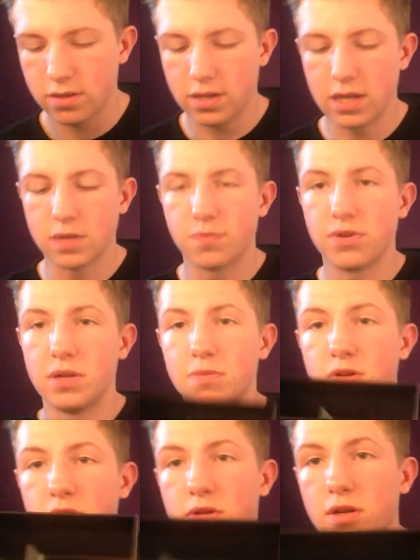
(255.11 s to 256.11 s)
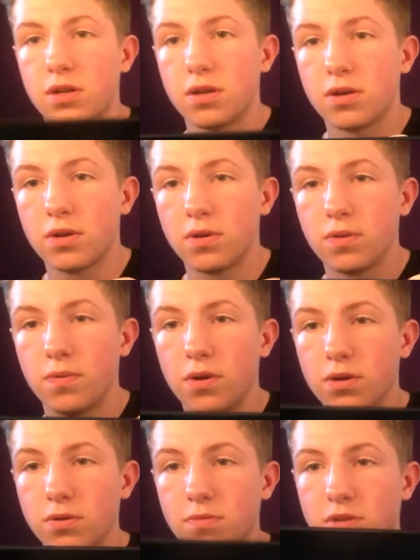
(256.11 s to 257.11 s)
That's pretty much
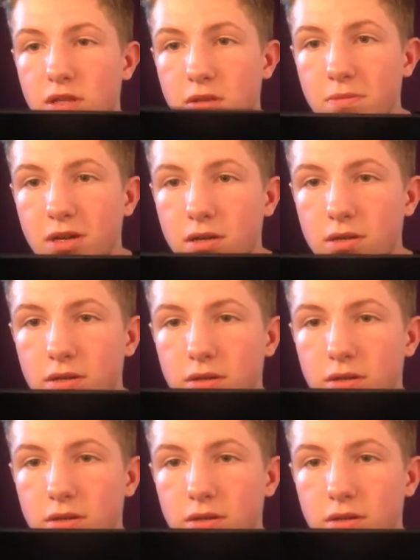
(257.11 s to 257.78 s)
what comes in the box.